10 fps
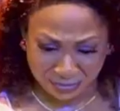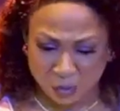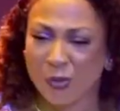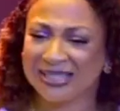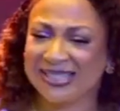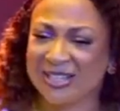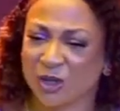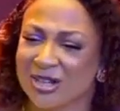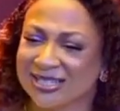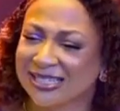were
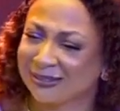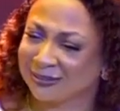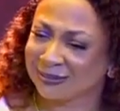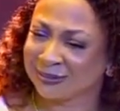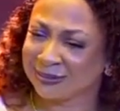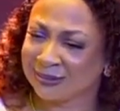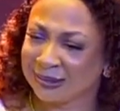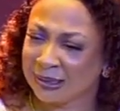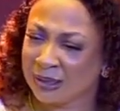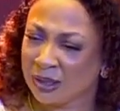discussing
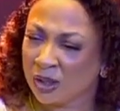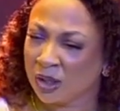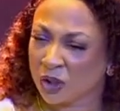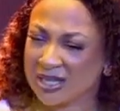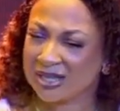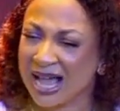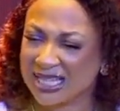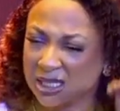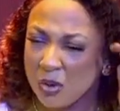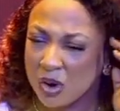just last
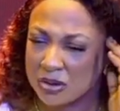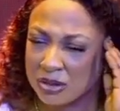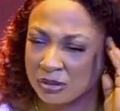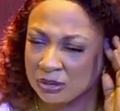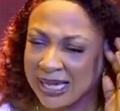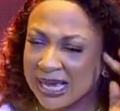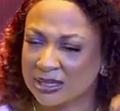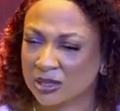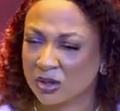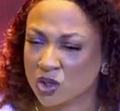month, yes
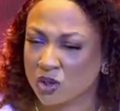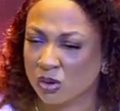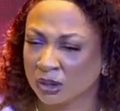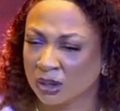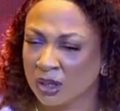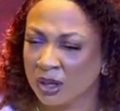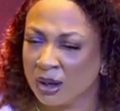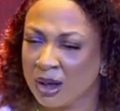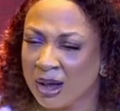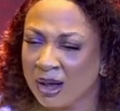or so.
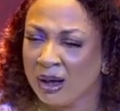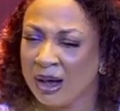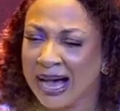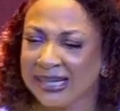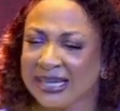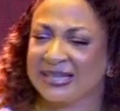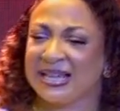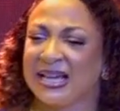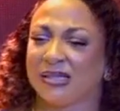And I said,